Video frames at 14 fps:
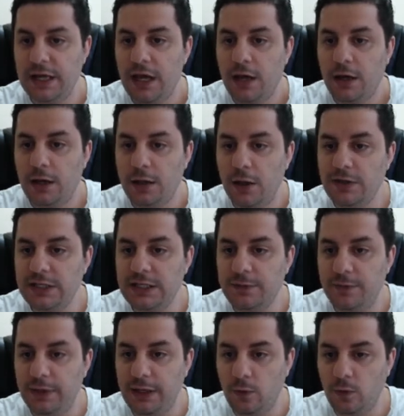closes
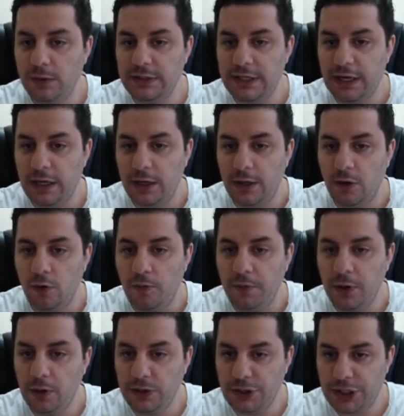bleed wounds in your
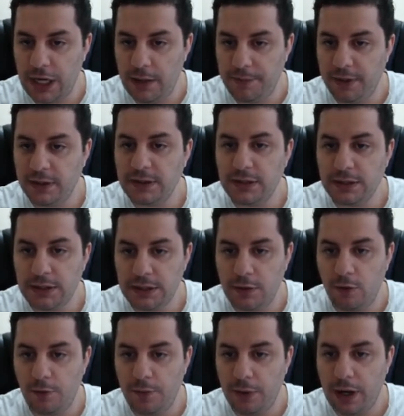mutant champions
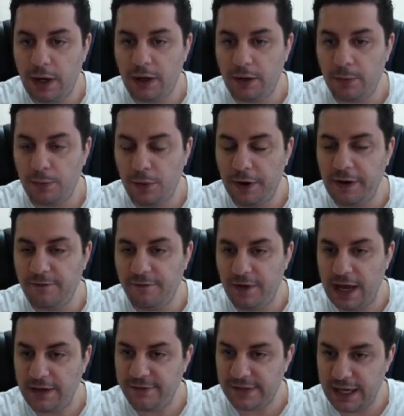0.5
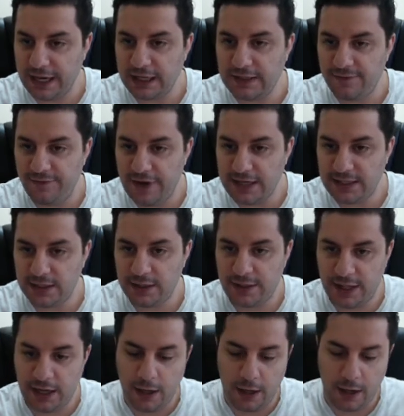0.5 seconds faster
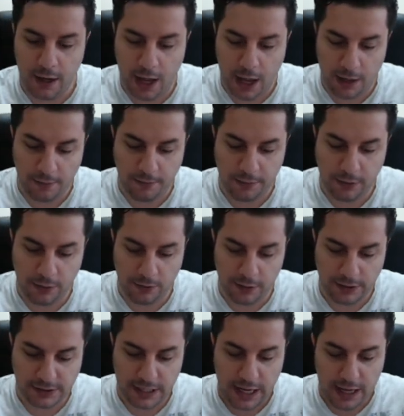than
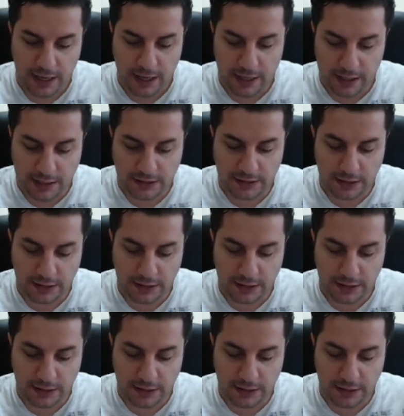non-mutants. And as